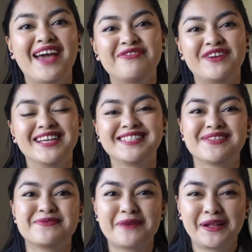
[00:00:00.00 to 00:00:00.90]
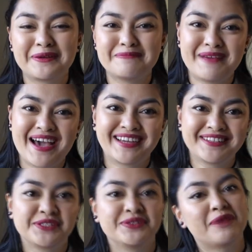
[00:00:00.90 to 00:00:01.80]
friends, welcome back
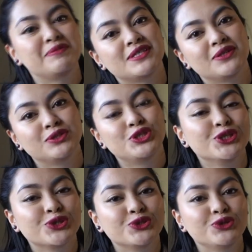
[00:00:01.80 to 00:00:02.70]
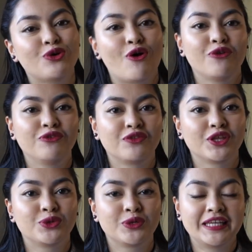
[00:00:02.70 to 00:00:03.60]
to episode 2 of the
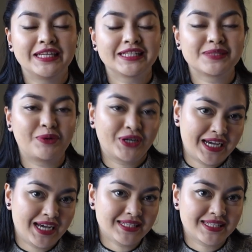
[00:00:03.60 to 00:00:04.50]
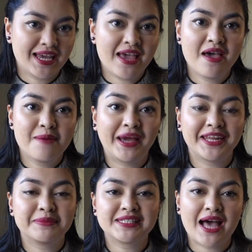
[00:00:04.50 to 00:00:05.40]
KukieKnits podcast. My
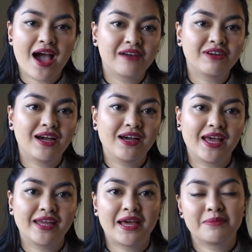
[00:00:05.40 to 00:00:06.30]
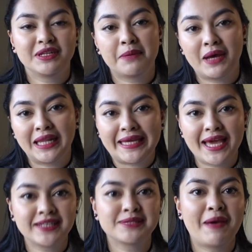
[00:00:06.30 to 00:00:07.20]
name is Ira and I'm a Nepali
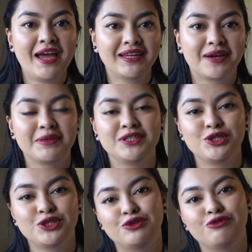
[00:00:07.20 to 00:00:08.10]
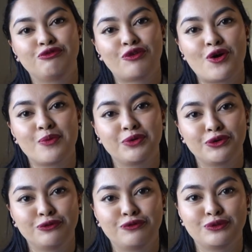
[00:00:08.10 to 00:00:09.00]
expat coming to you from
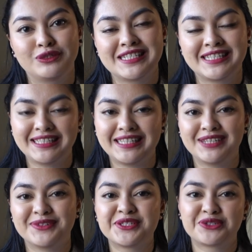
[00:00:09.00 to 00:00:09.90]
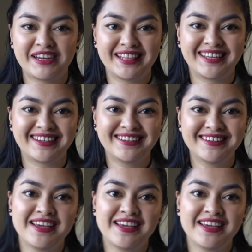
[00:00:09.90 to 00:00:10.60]
beautiful Sydney, Australia.